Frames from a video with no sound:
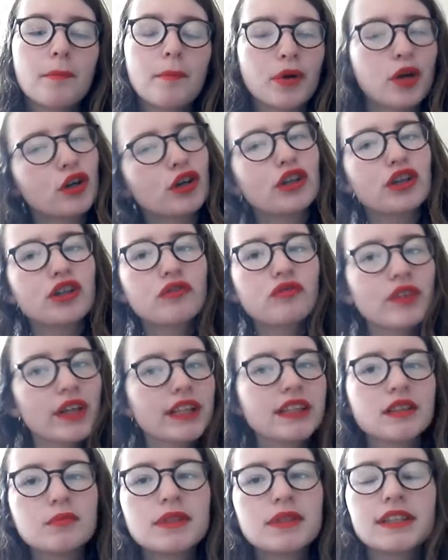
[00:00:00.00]
Burn
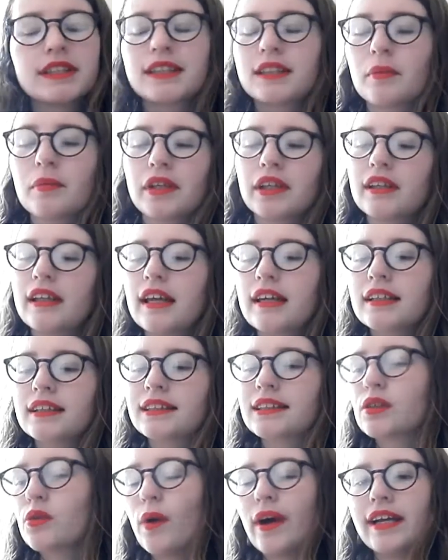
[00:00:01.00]
victims is something that
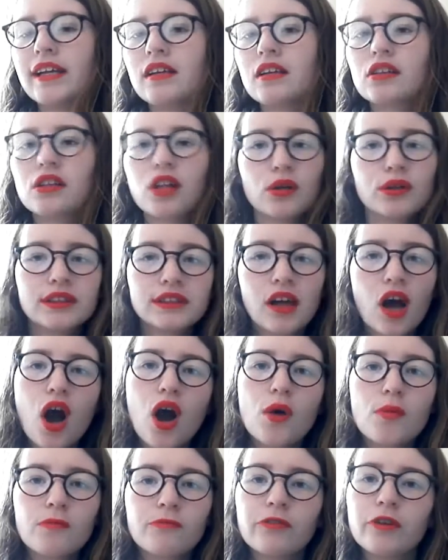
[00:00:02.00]
is quite close to
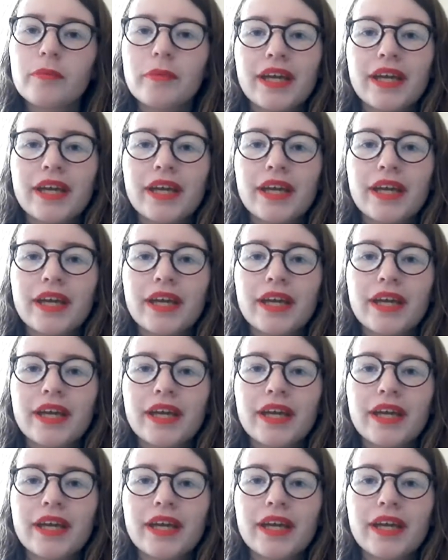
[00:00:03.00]
home for